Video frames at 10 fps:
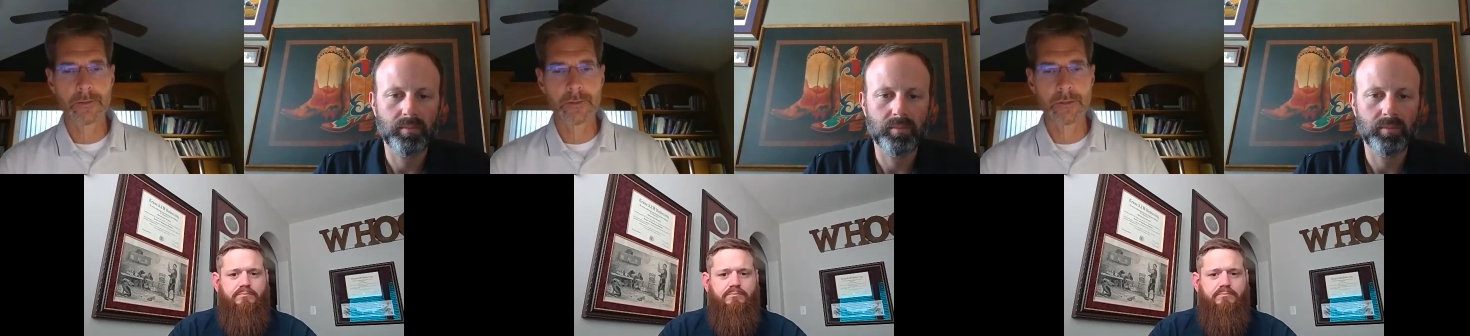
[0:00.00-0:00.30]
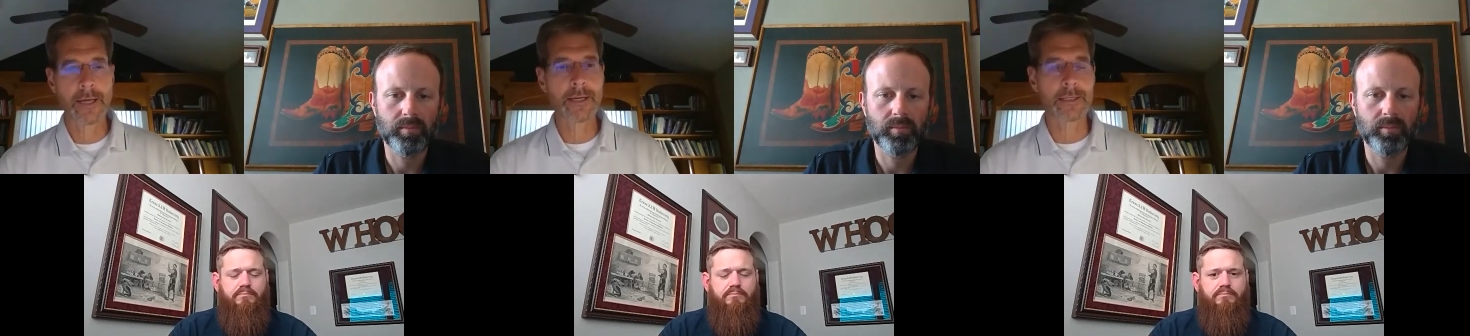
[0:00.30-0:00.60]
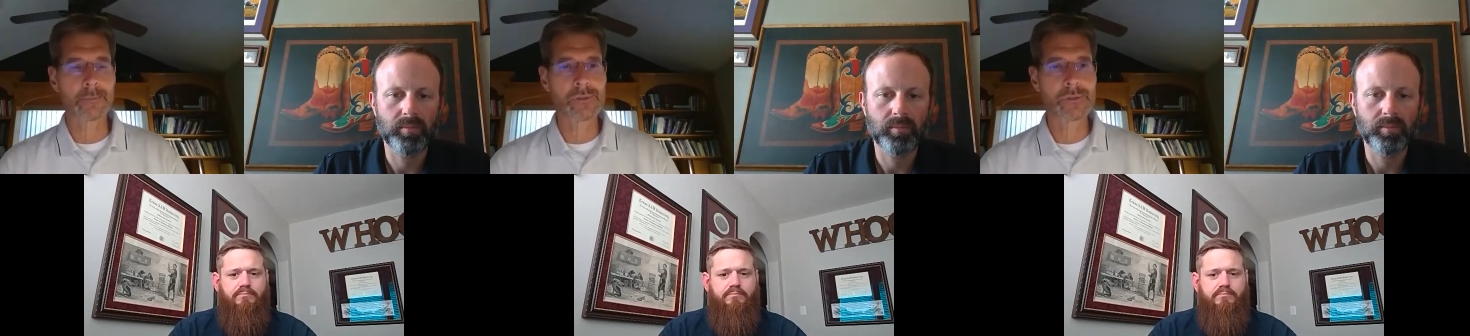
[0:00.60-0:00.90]
Speaker 1: line
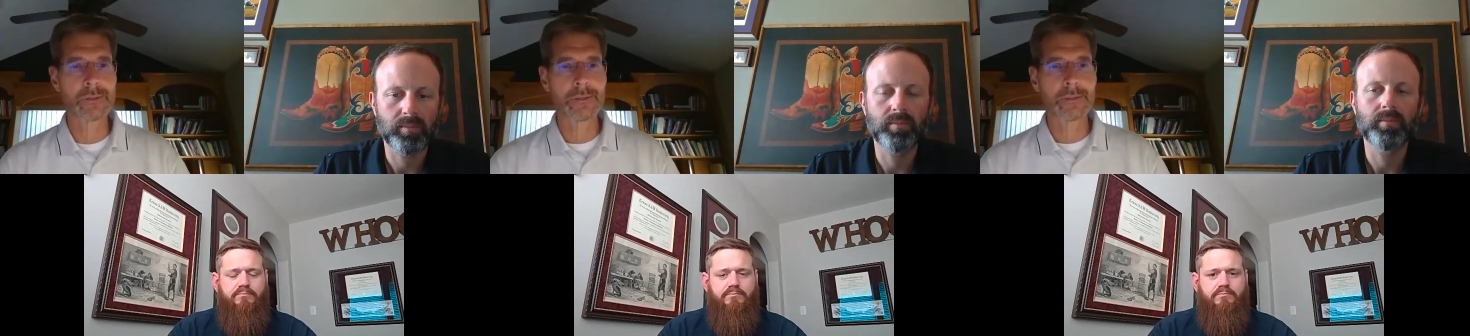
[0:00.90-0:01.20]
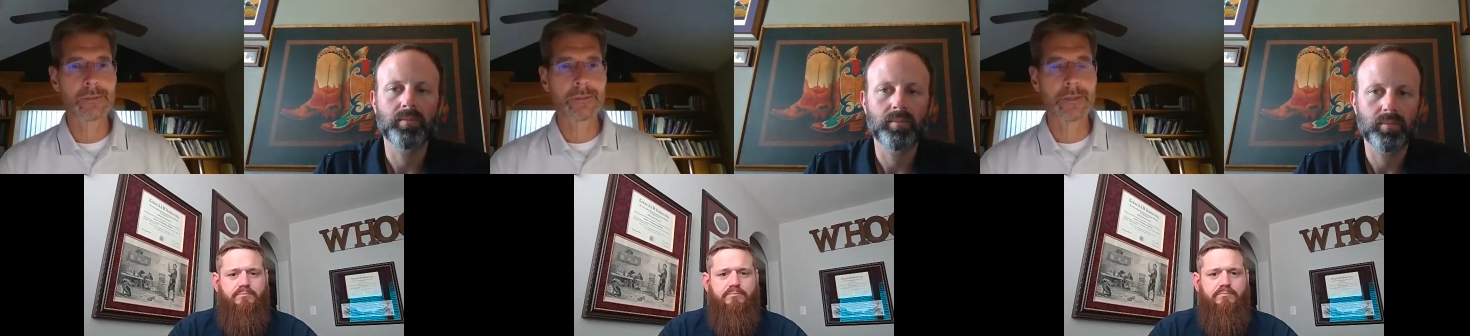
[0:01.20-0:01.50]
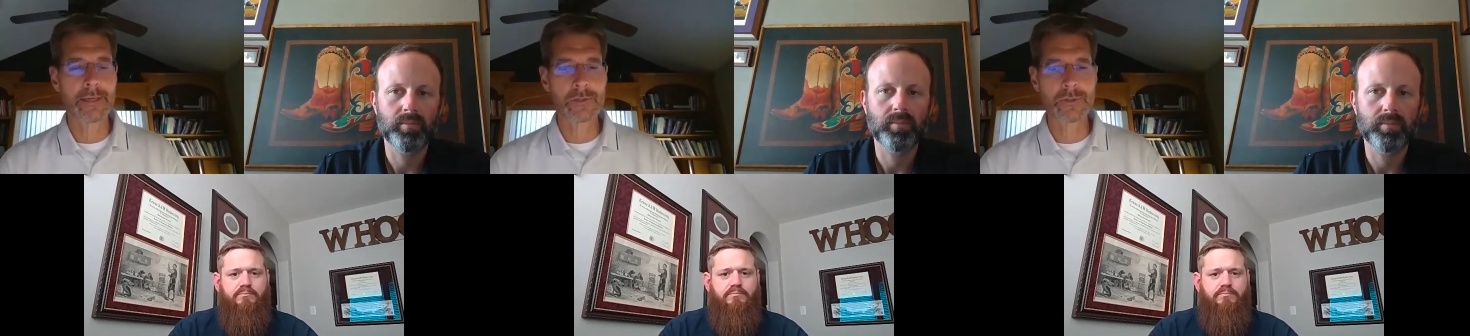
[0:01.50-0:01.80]
items.
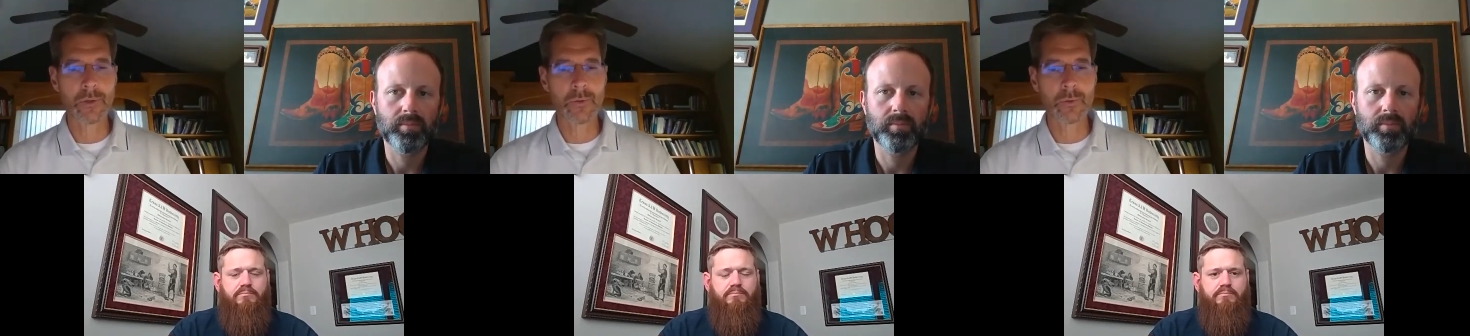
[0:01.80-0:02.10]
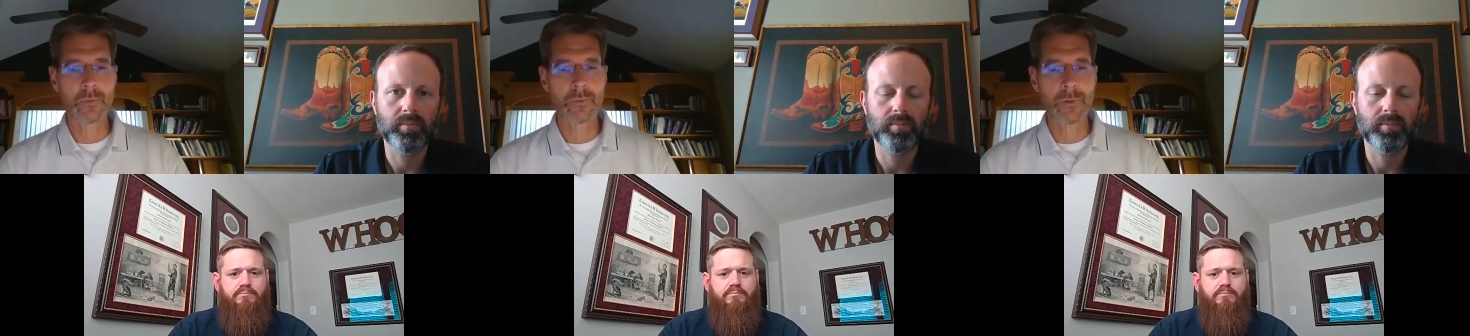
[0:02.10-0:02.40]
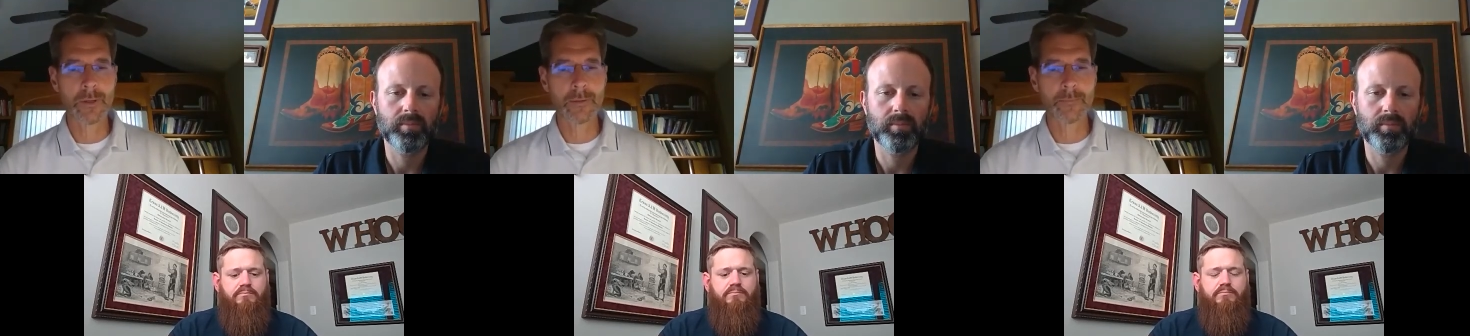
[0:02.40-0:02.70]
And so,
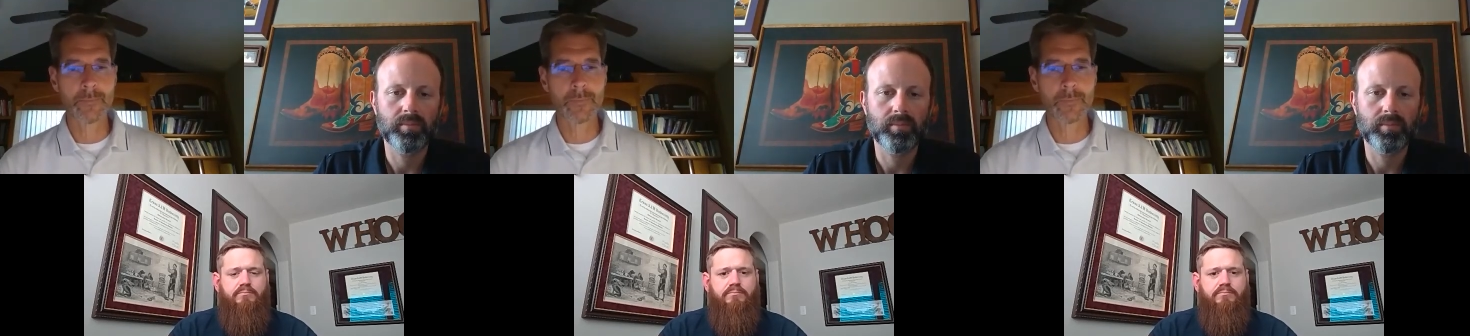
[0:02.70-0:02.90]
um,